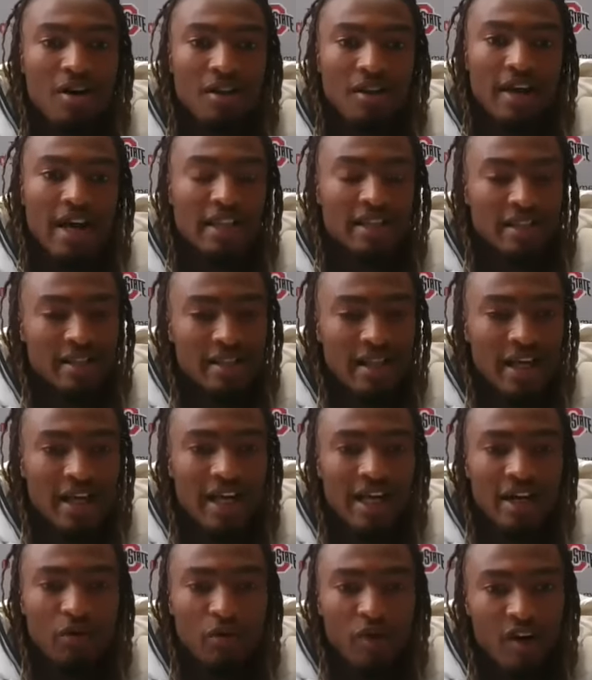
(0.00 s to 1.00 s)
They have to stay
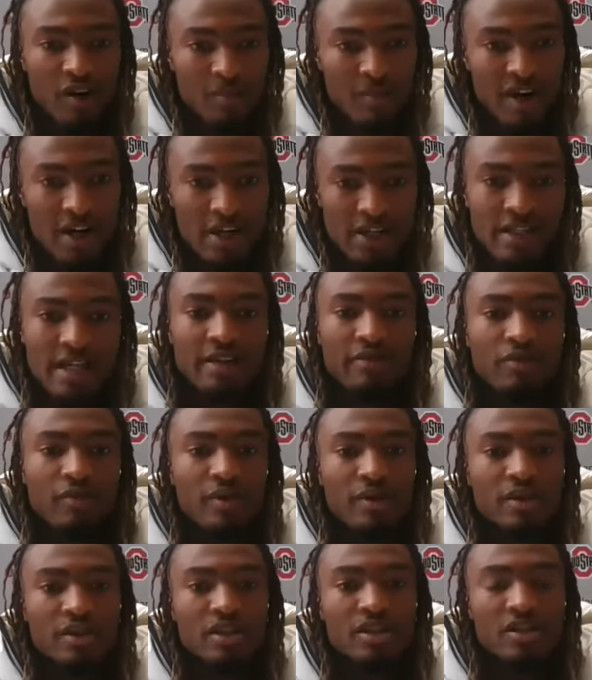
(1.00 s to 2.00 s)
in and wear a mask
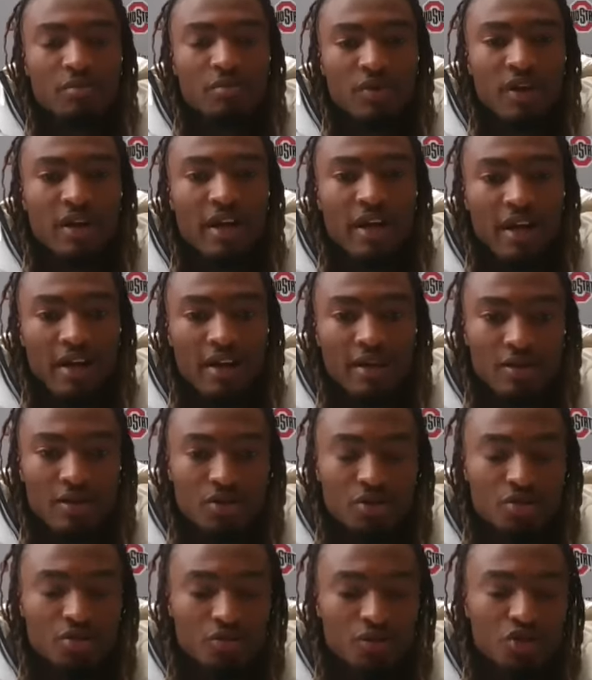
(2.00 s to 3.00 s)
everywhere just to play in
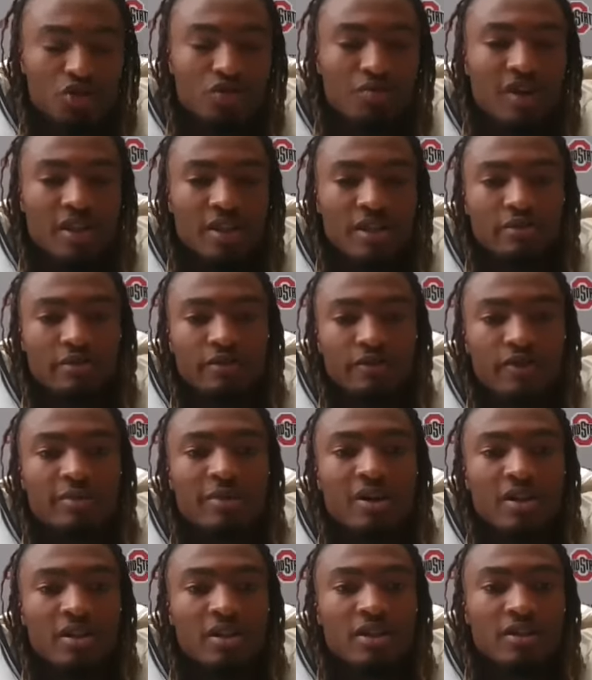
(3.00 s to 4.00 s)
two months of a
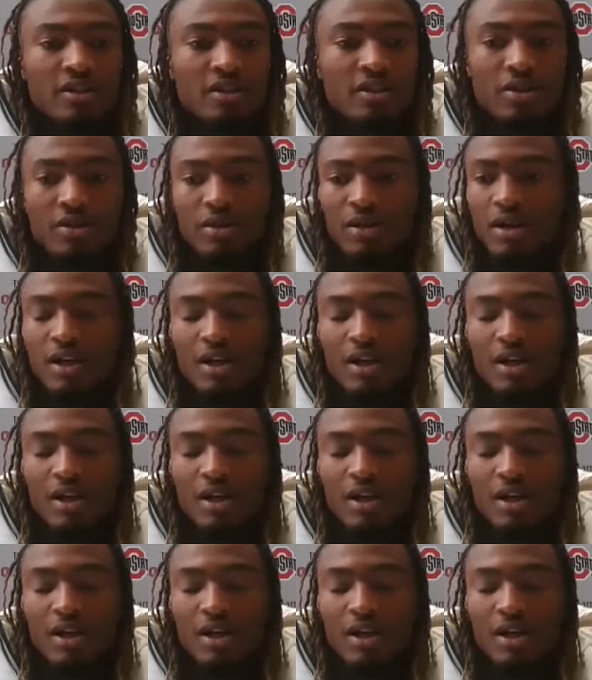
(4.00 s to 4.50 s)
football season. So